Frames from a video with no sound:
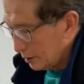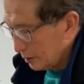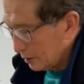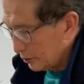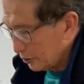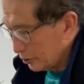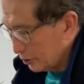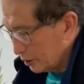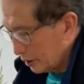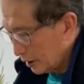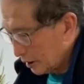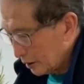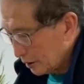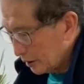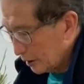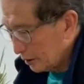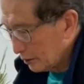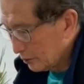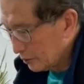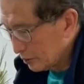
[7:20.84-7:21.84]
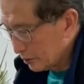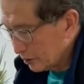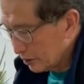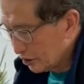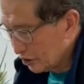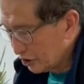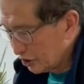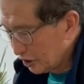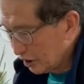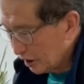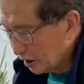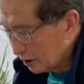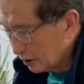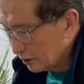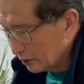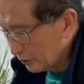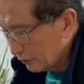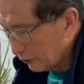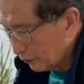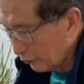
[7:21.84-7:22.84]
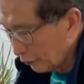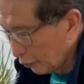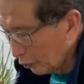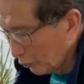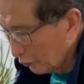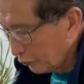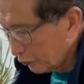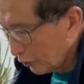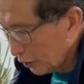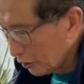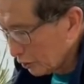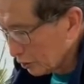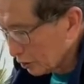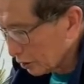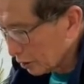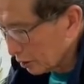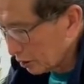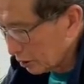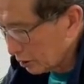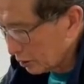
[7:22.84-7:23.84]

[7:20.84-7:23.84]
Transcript: so that I can see it full frontal.